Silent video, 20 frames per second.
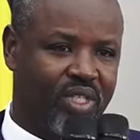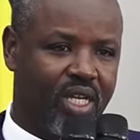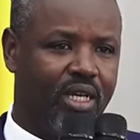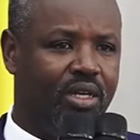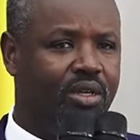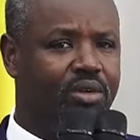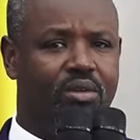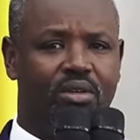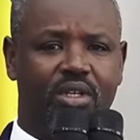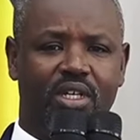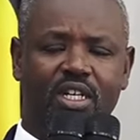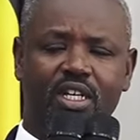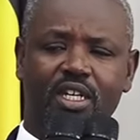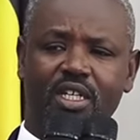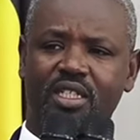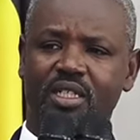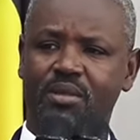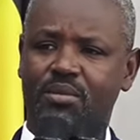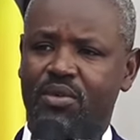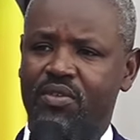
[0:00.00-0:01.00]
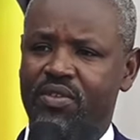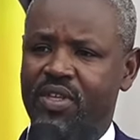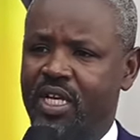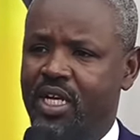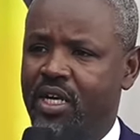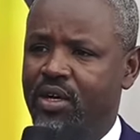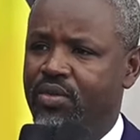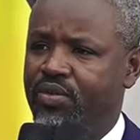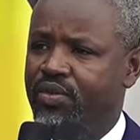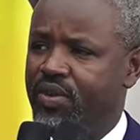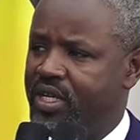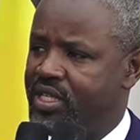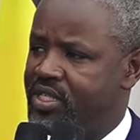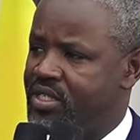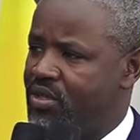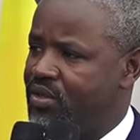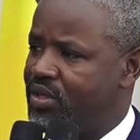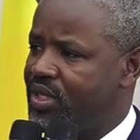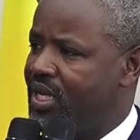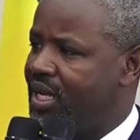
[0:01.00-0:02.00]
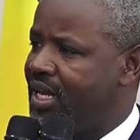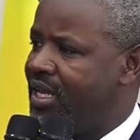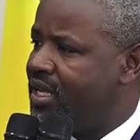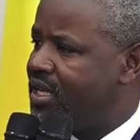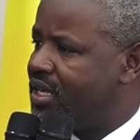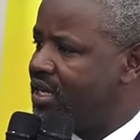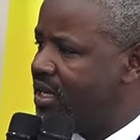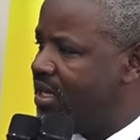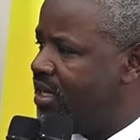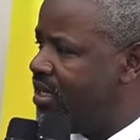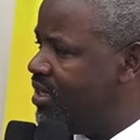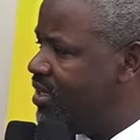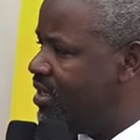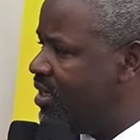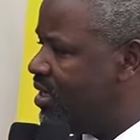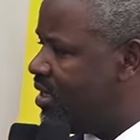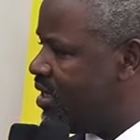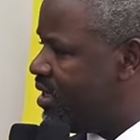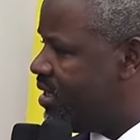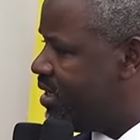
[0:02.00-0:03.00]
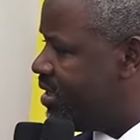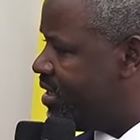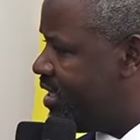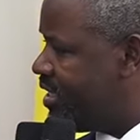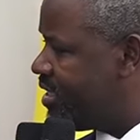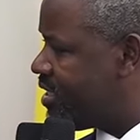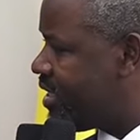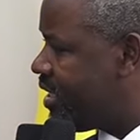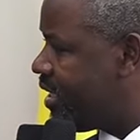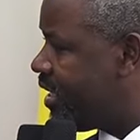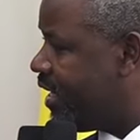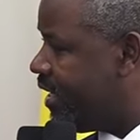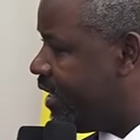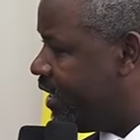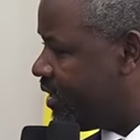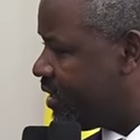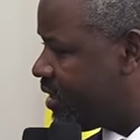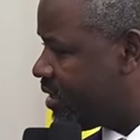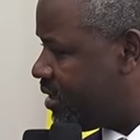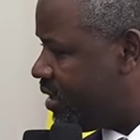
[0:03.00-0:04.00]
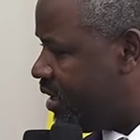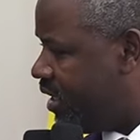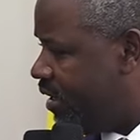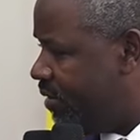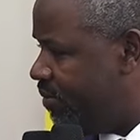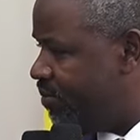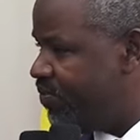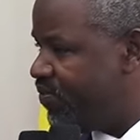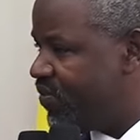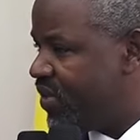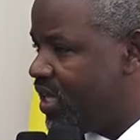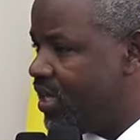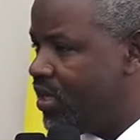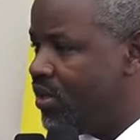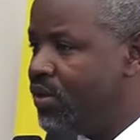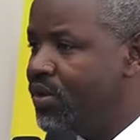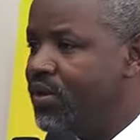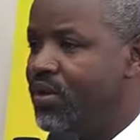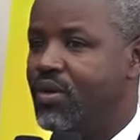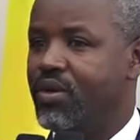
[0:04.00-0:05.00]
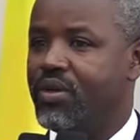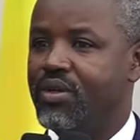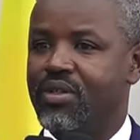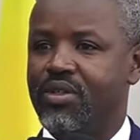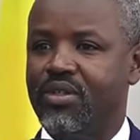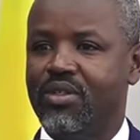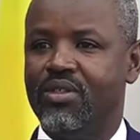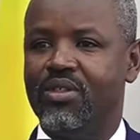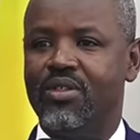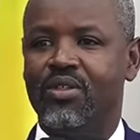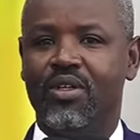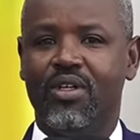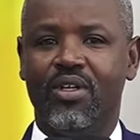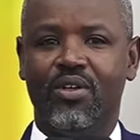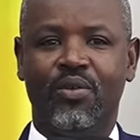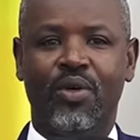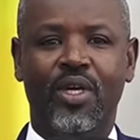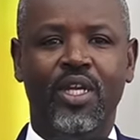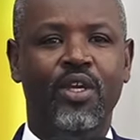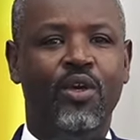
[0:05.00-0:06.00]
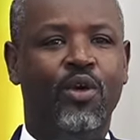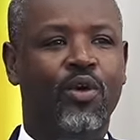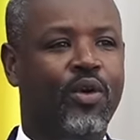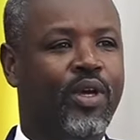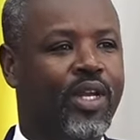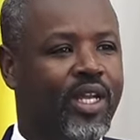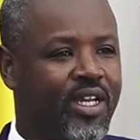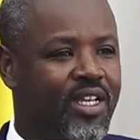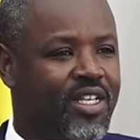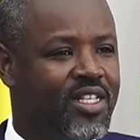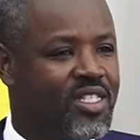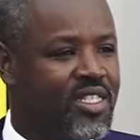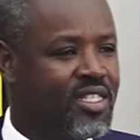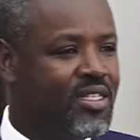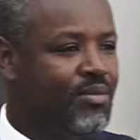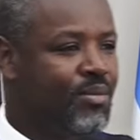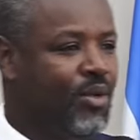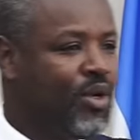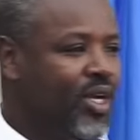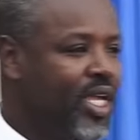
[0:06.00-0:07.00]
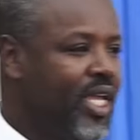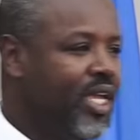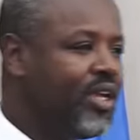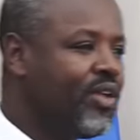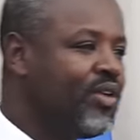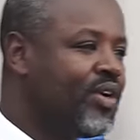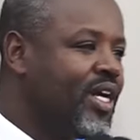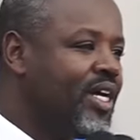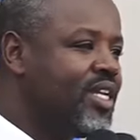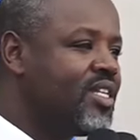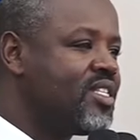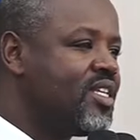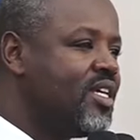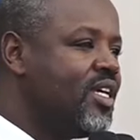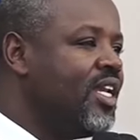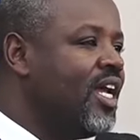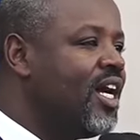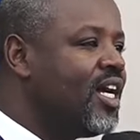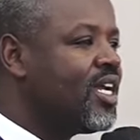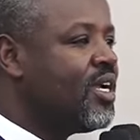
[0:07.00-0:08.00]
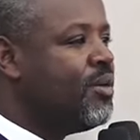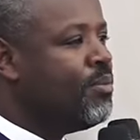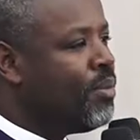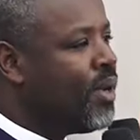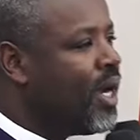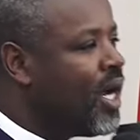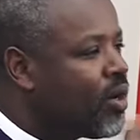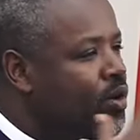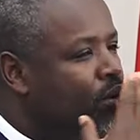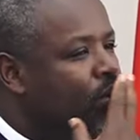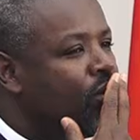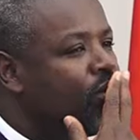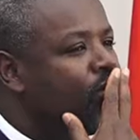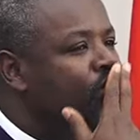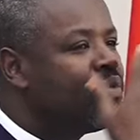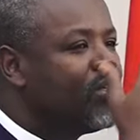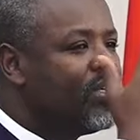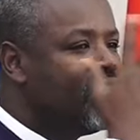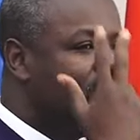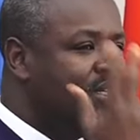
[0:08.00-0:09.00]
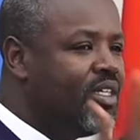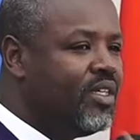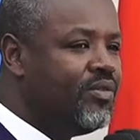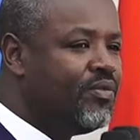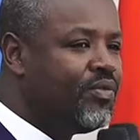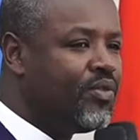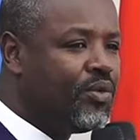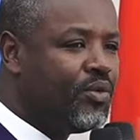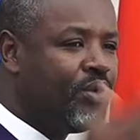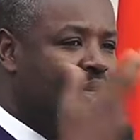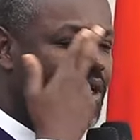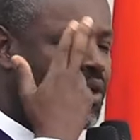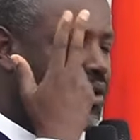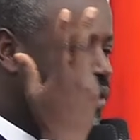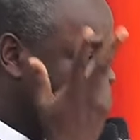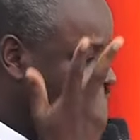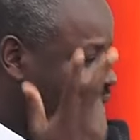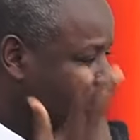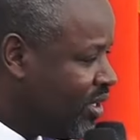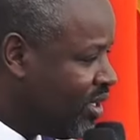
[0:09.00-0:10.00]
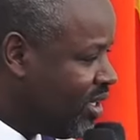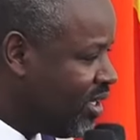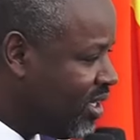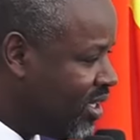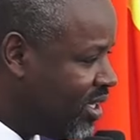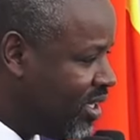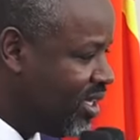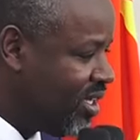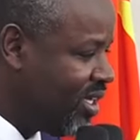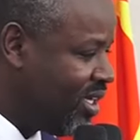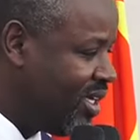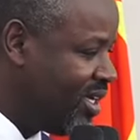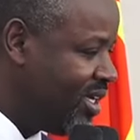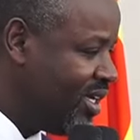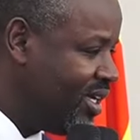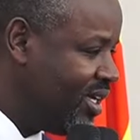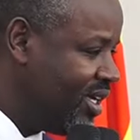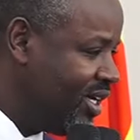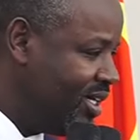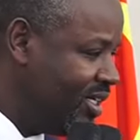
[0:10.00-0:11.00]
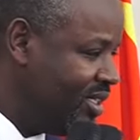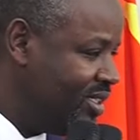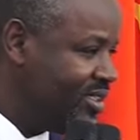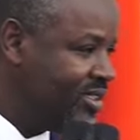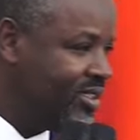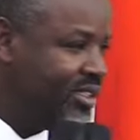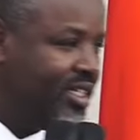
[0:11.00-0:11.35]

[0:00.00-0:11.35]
No, leadership of the country is not like uh, these cigarettes. Eh? You know, uh, when your colleague is smoking, you can say, Nangimpaku, if you wake up. Eh?